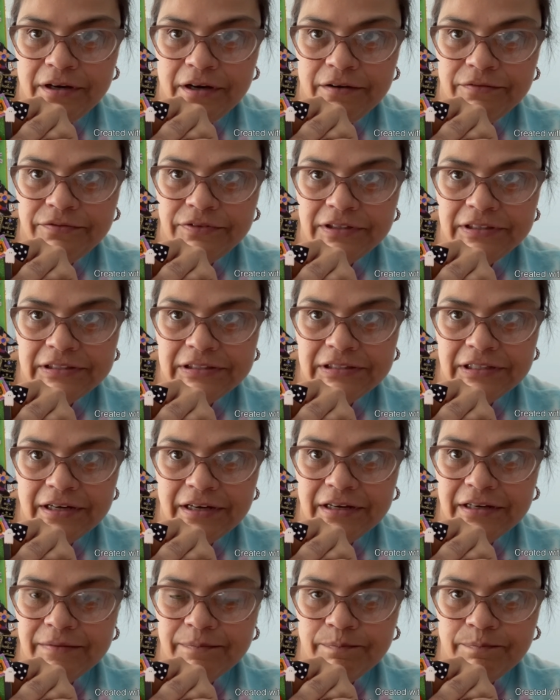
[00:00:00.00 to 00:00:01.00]
of this,
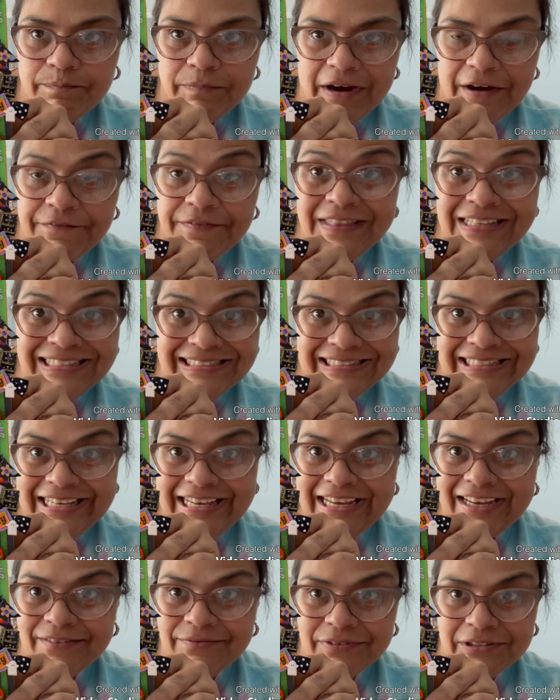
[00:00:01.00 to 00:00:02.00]
of these
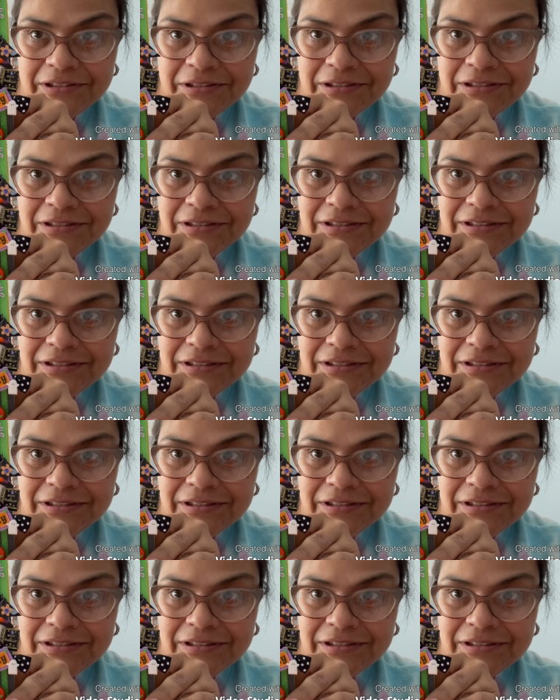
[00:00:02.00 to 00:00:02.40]
canvases.